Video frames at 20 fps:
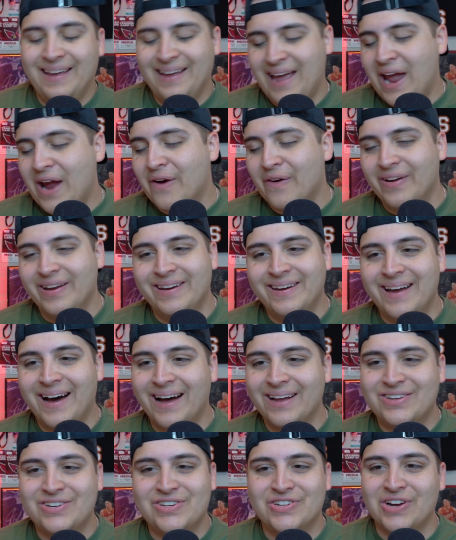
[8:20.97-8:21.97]
Aaron,
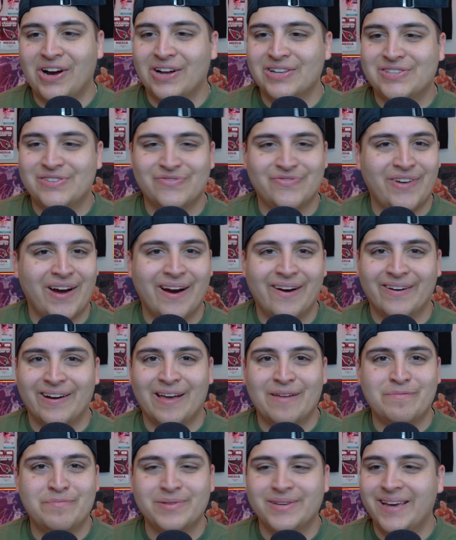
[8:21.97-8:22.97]
not shots fired
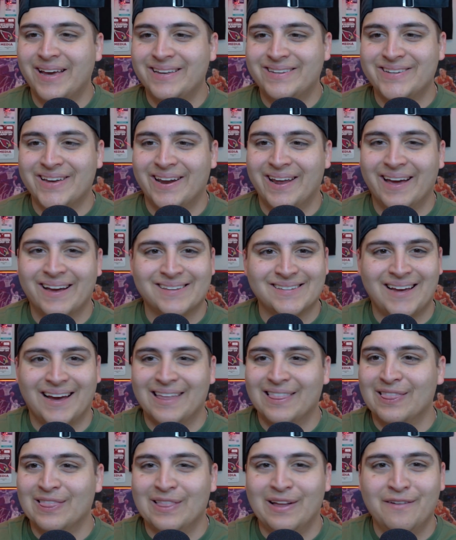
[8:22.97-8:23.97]
at PHNX. I
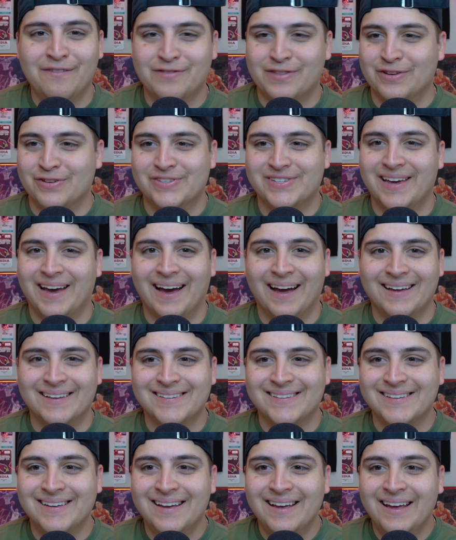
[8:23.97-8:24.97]
love those
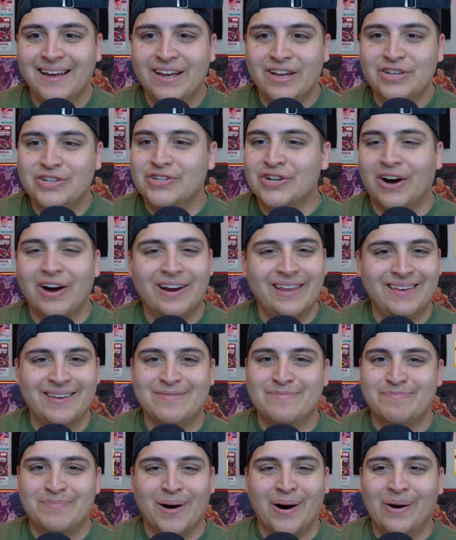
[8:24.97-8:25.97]
guys. Jody
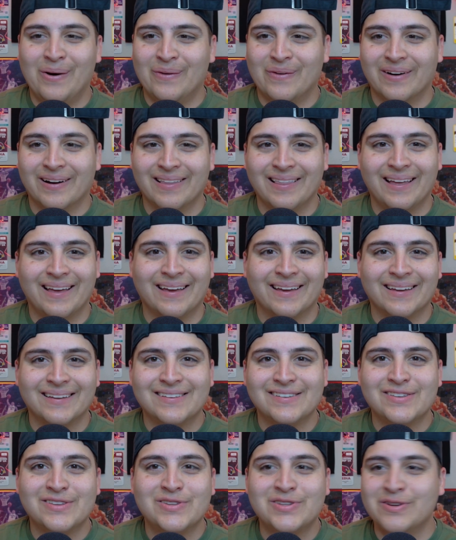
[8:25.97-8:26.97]
and Bo are like
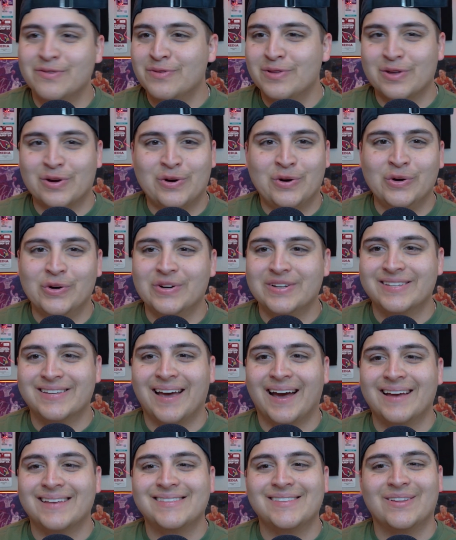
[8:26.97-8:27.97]
some of the coolest
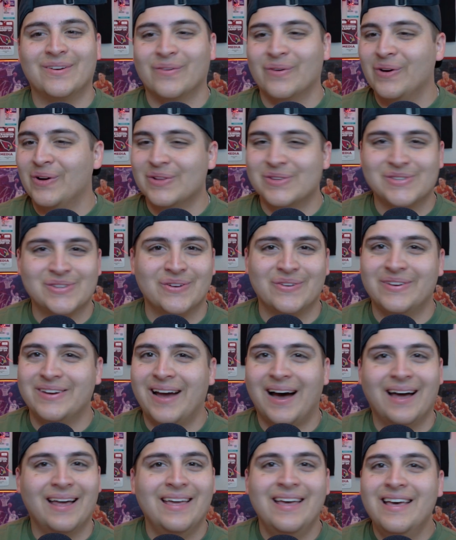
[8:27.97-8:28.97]
guys in the world. So
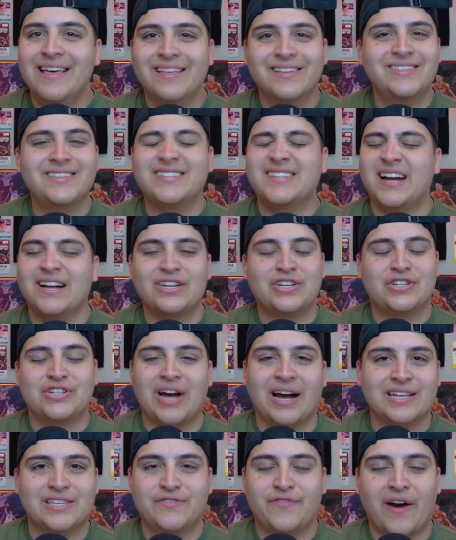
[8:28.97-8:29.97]
this is not
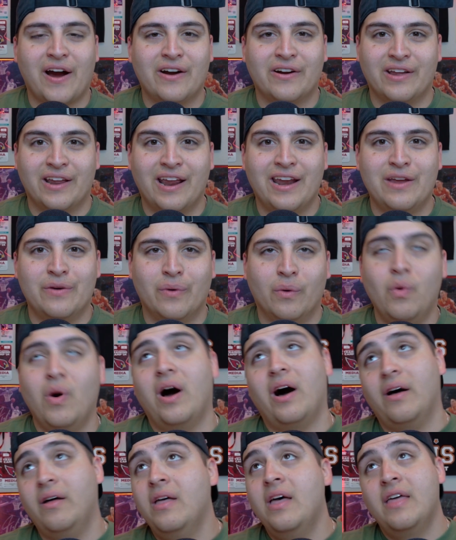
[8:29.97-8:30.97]
shots fired at anyone.
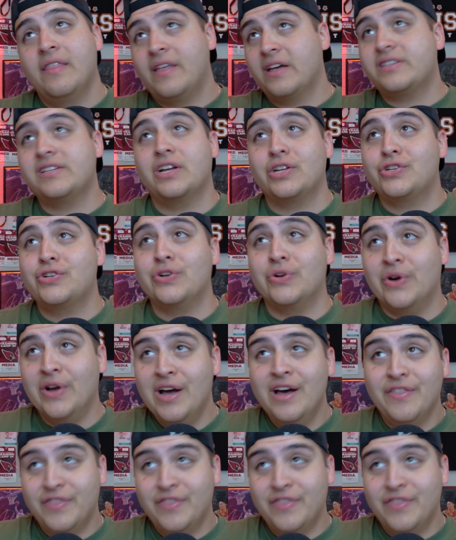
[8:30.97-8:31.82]
Well, that's not true.